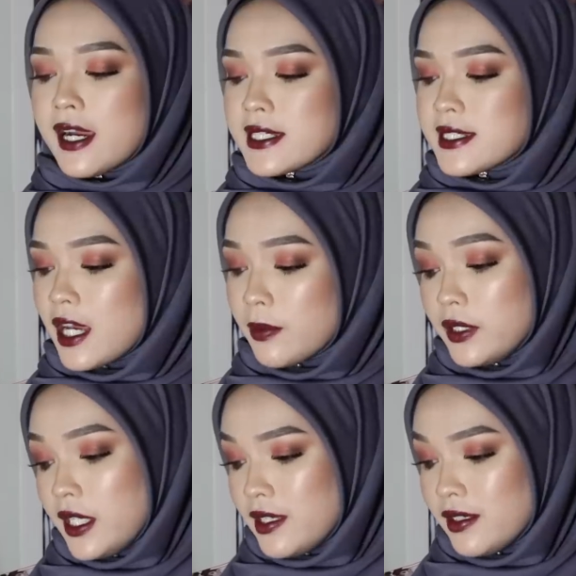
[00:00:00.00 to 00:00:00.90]
Okay
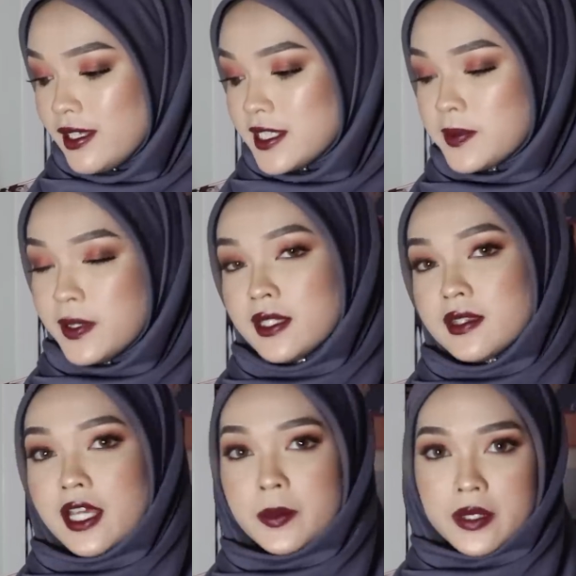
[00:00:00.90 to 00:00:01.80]
guys, update. It's
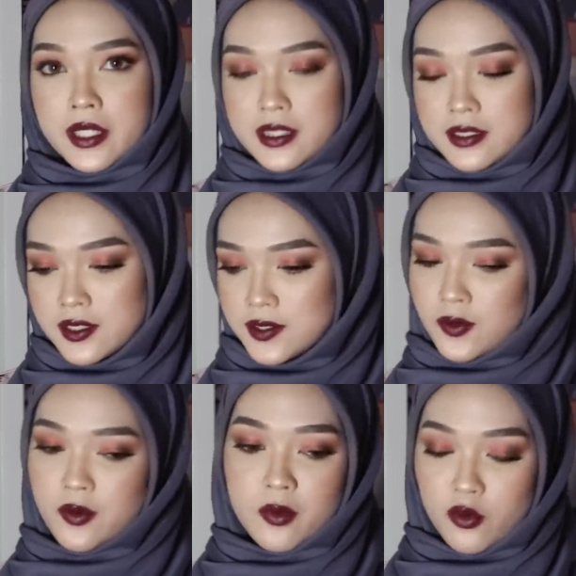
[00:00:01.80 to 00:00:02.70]
been 10
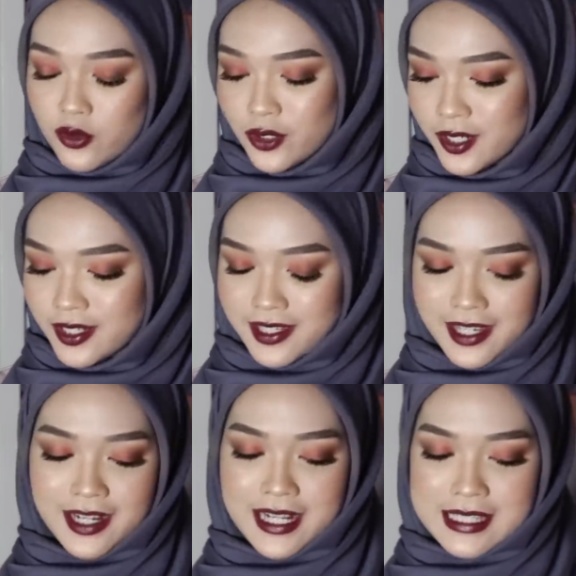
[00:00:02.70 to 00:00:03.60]
minutes or more
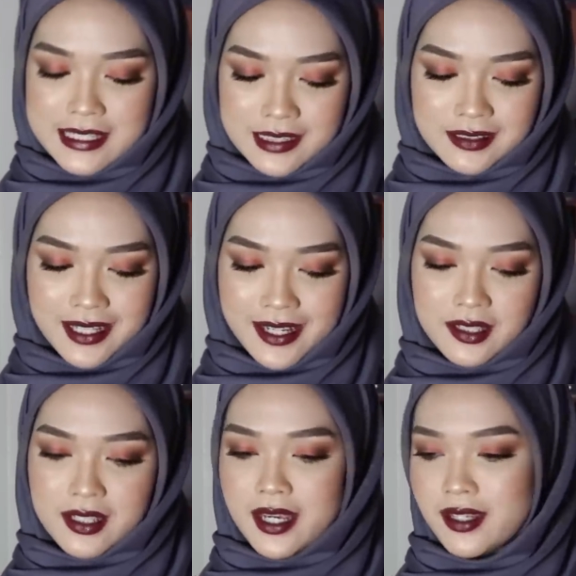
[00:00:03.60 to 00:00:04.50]
and I still
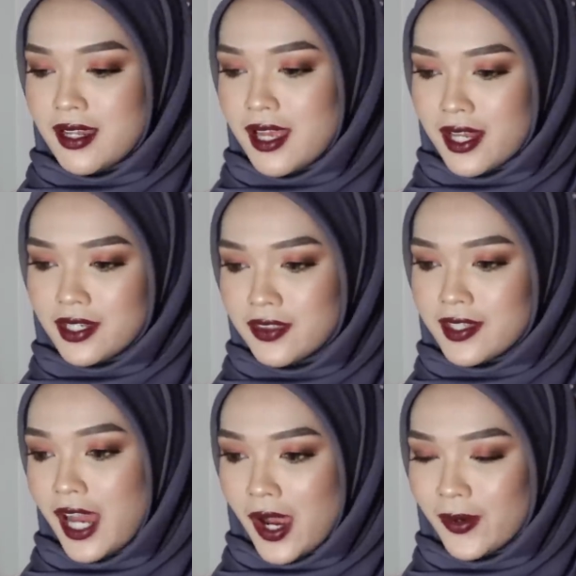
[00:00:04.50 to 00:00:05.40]
can't get
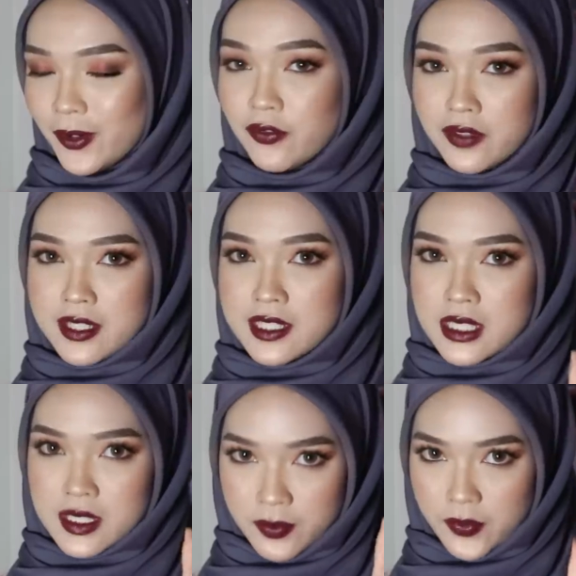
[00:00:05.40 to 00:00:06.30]
anything out of
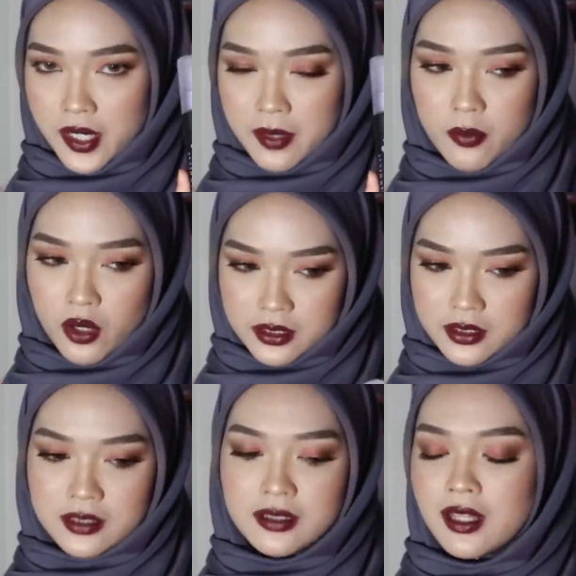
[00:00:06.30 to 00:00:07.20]
this spray
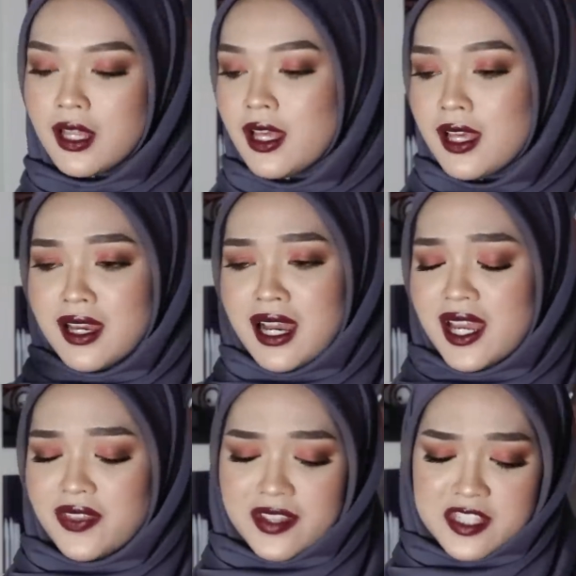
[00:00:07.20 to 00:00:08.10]
bottle.
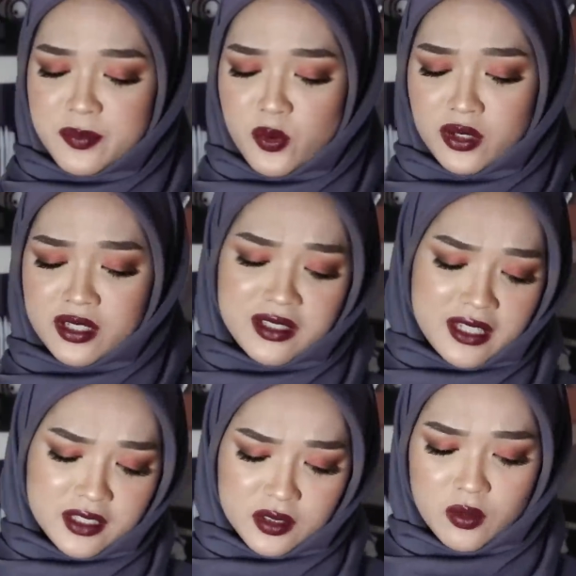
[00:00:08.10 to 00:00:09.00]
I think it's
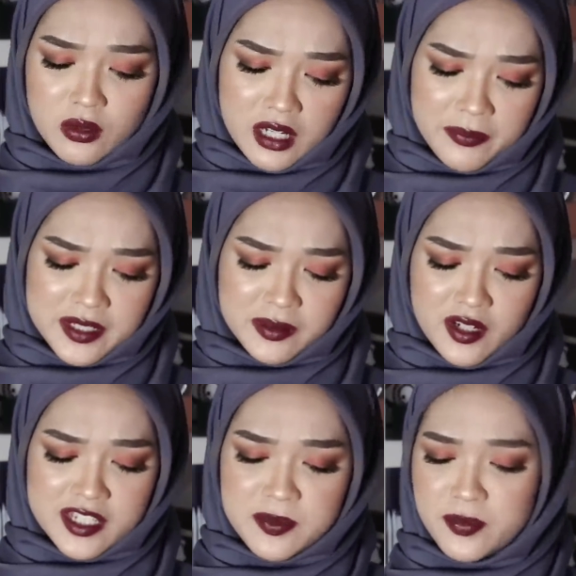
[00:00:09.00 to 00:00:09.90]
broken. I tak tahu lah,
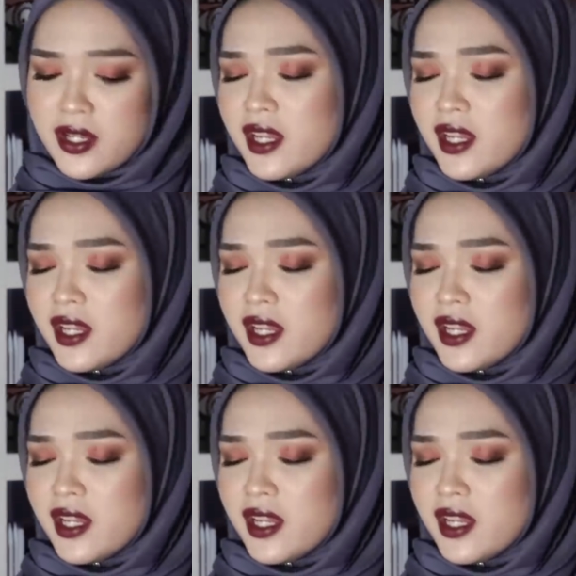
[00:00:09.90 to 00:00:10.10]
macam tak boleh